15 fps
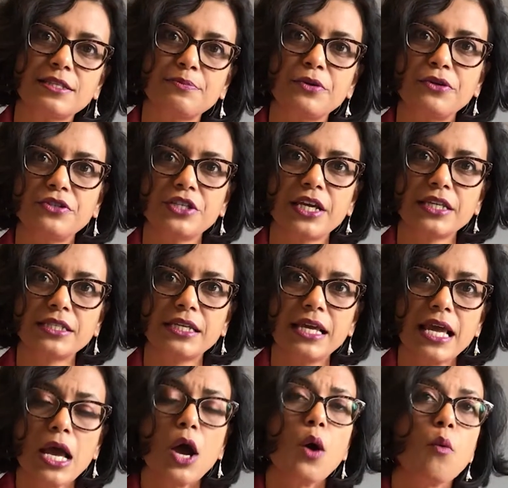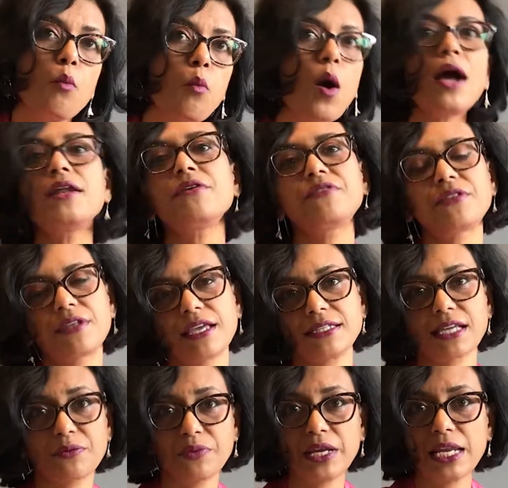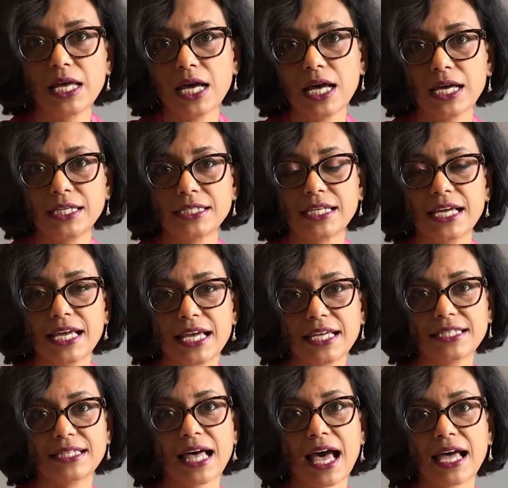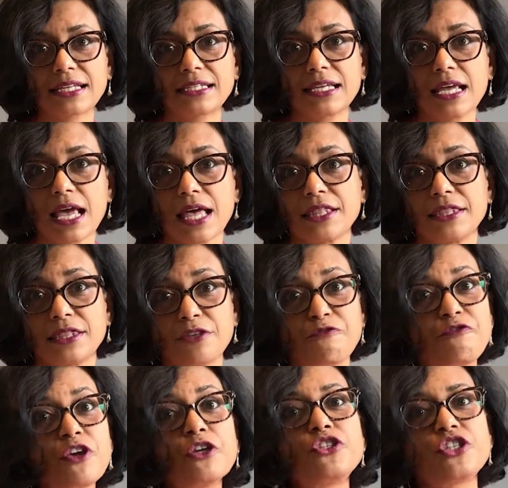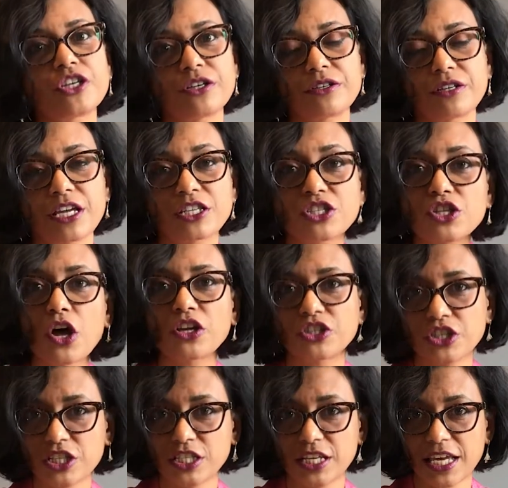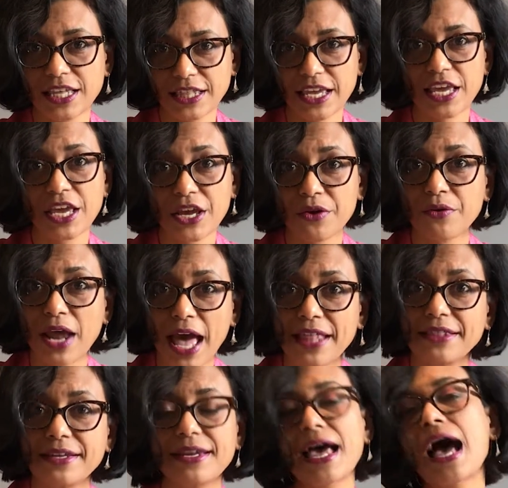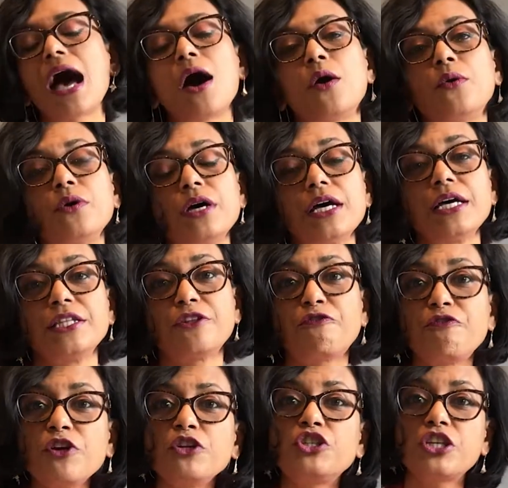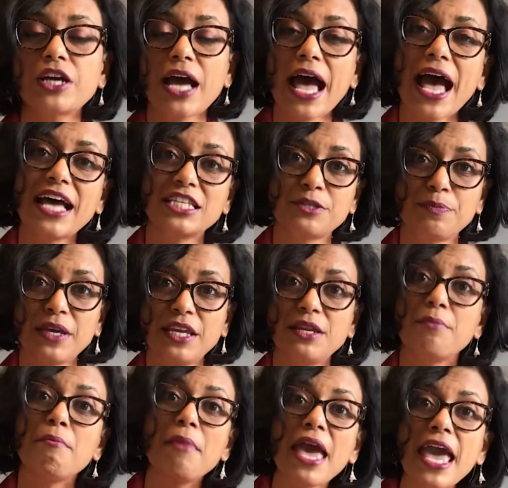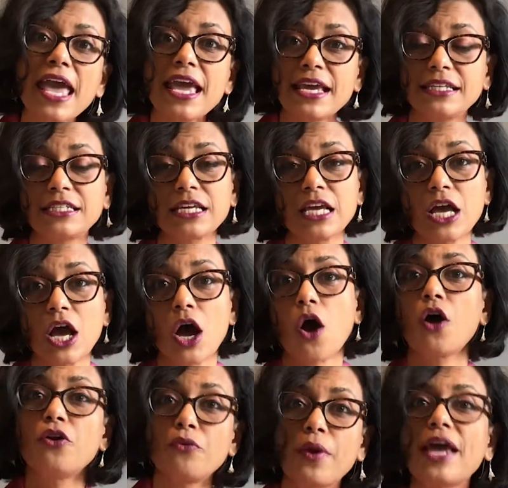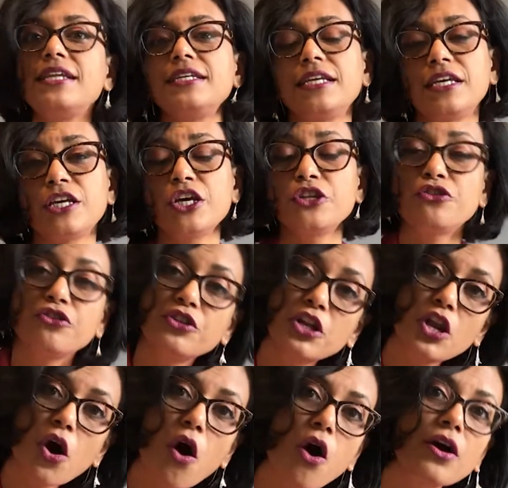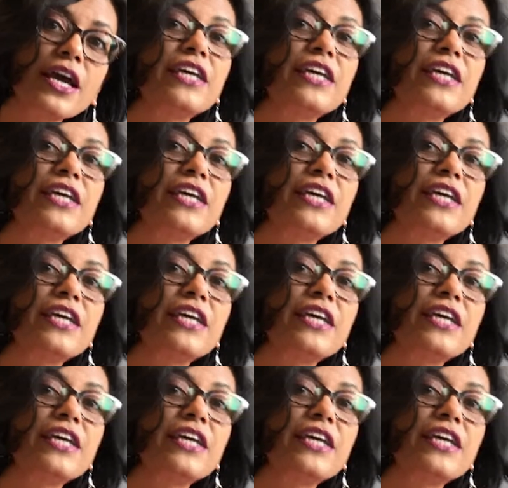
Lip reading: project? One of the things that we learned is that the future is not just in the here and the now. The future has been made already through the long